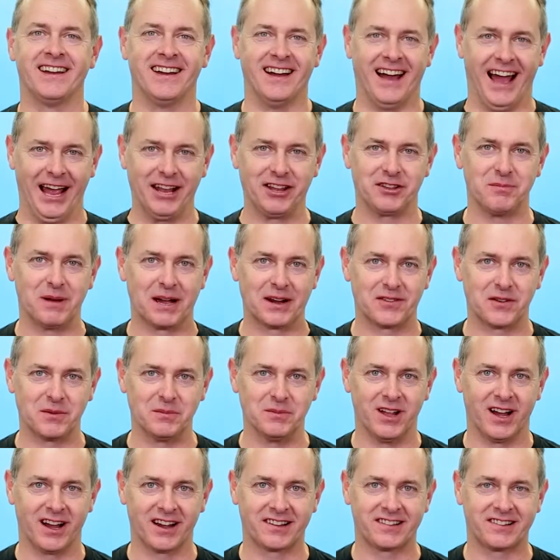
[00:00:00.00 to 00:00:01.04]
Hi, it's Mike
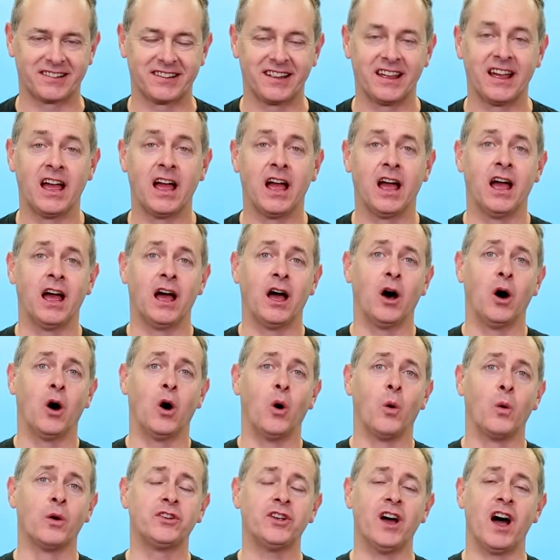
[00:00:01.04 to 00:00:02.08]
from Lux.
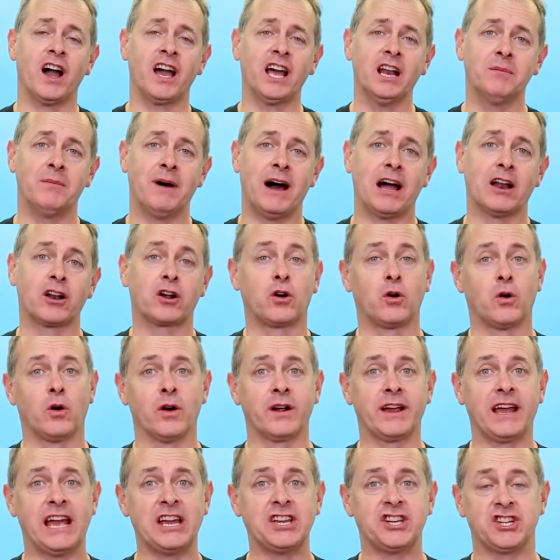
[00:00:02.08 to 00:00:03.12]
We're talking about
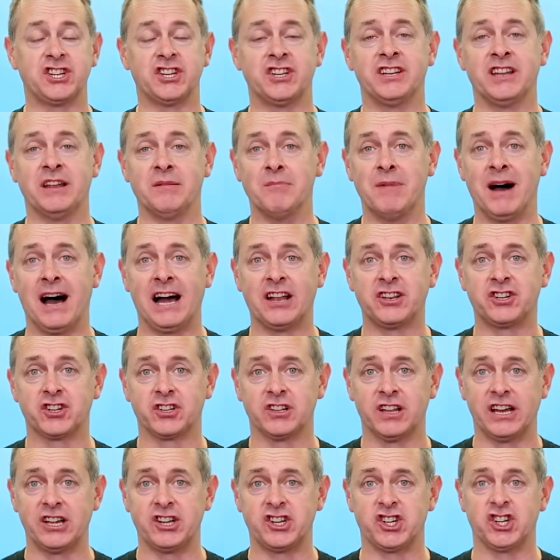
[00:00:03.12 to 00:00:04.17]
corrugation and
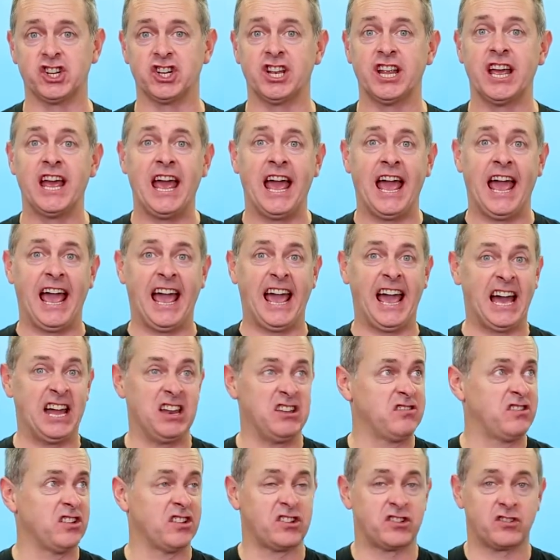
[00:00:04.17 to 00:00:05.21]
modulation
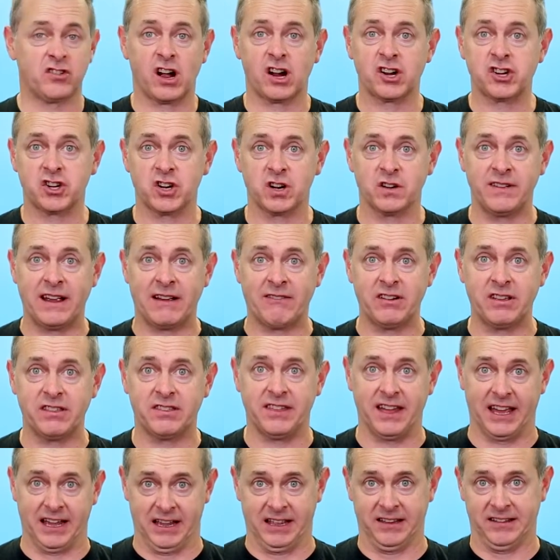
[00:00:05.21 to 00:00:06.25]
and the structure of
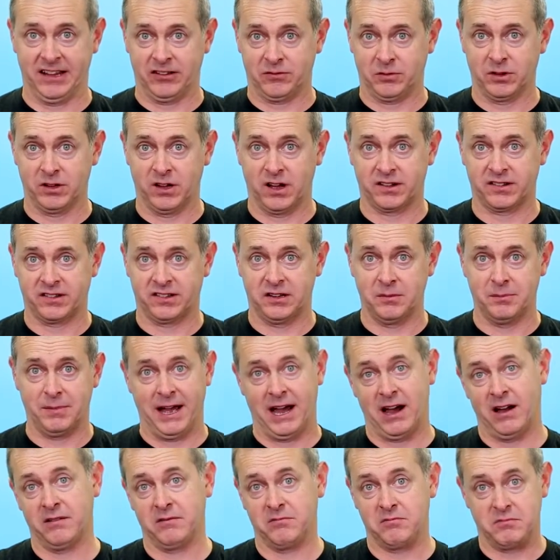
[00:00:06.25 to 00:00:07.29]
everything, because that's what Lux is
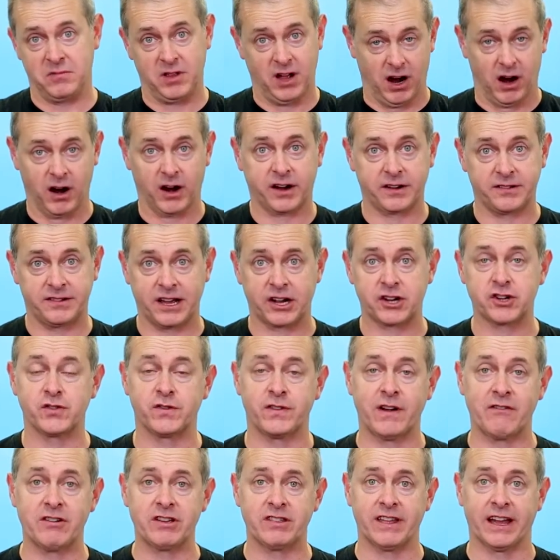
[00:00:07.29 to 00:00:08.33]
about, the architecture
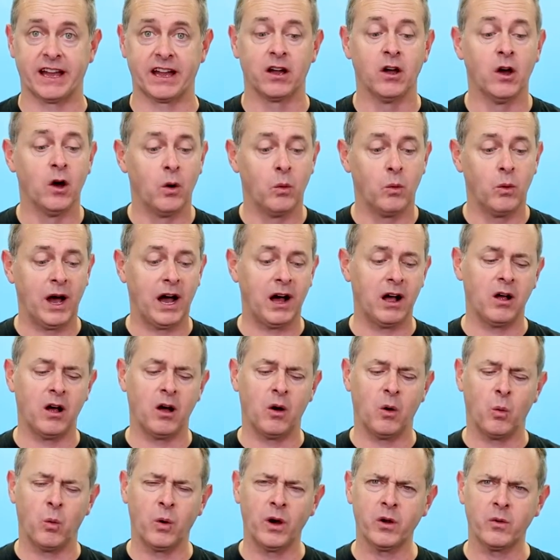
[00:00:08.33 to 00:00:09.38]
of everything. Well,
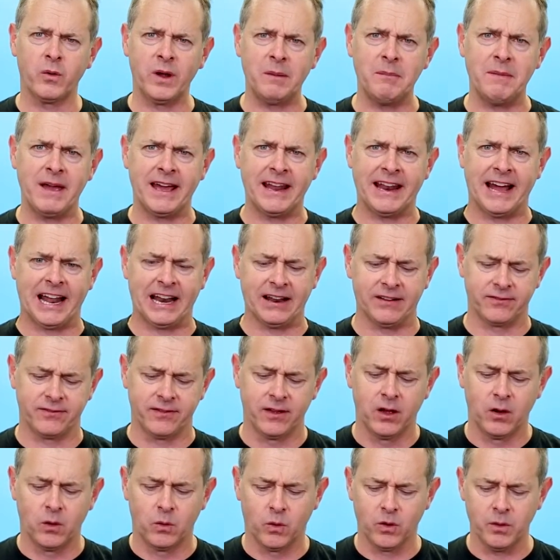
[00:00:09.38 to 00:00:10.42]
what are we made out
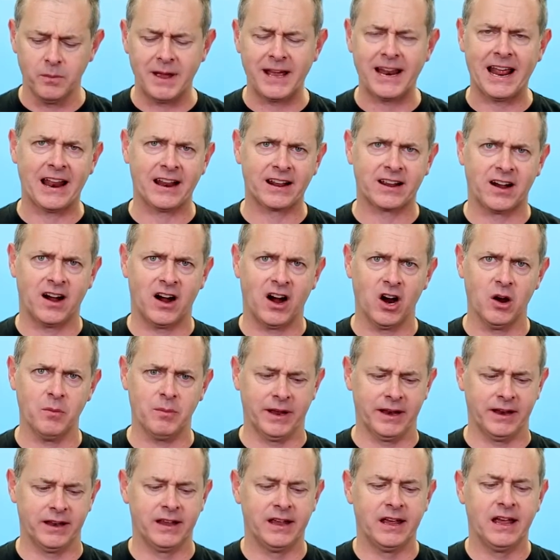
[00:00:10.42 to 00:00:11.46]
of? We're made out of
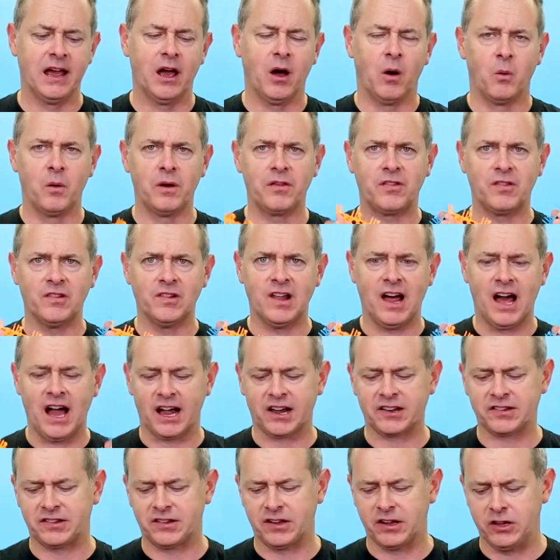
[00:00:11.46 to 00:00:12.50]
carbon. With
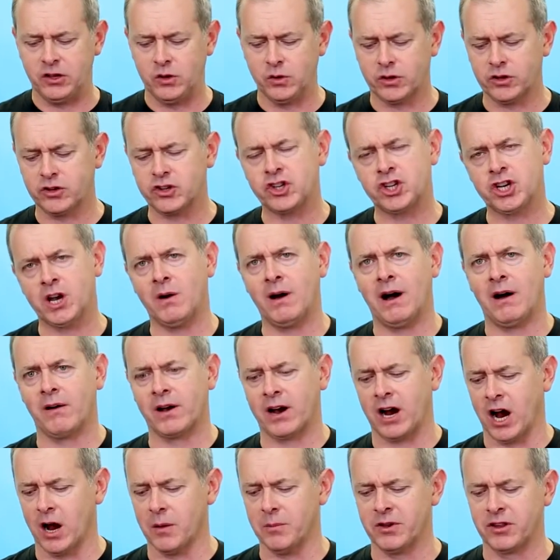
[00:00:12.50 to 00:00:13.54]
Lux, you can show how
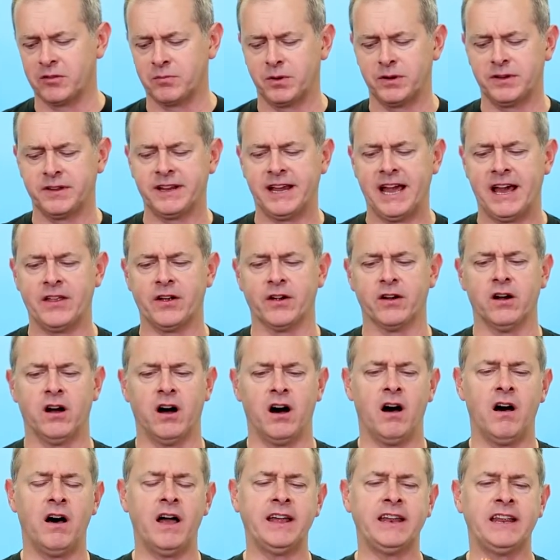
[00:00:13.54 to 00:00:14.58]
carbon is put together.
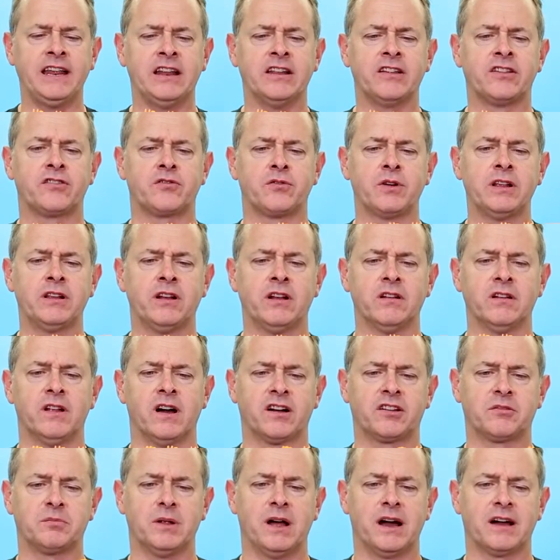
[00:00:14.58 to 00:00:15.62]
All I need is 3 little
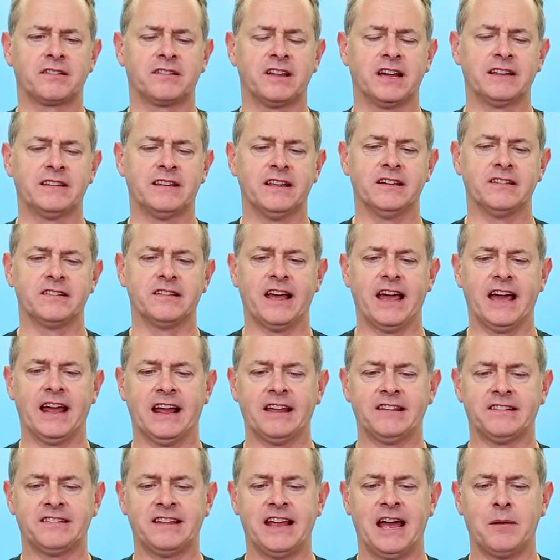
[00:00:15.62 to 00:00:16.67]
Lux blocks like this, and
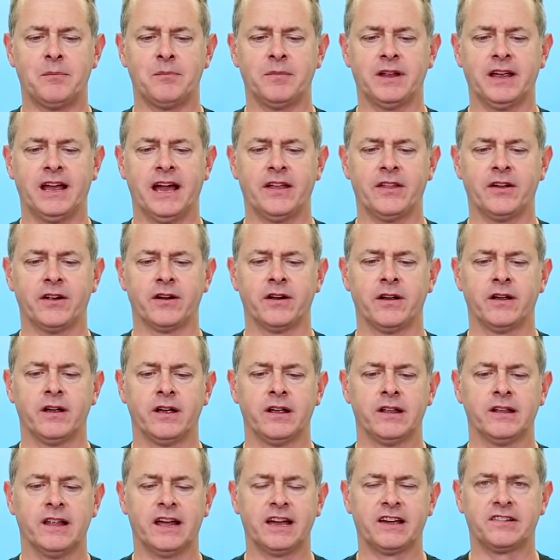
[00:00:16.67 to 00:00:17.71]
I snap them together
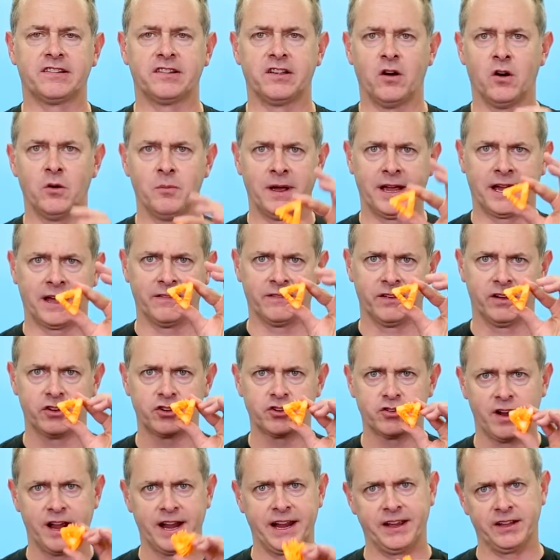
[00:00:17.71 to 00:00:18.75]
like so and make a little
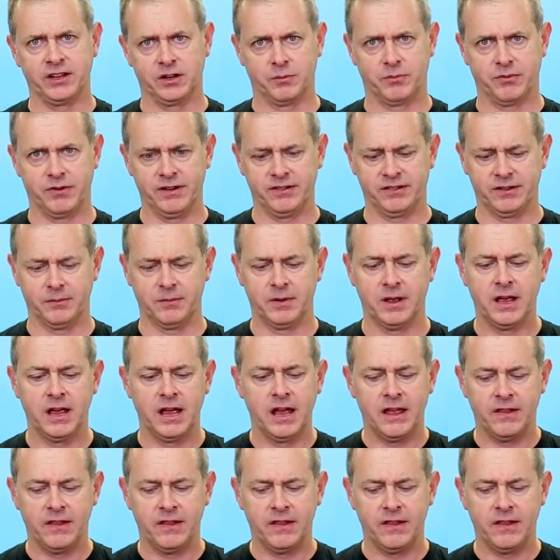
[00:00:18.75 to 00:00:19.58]
triangular prism.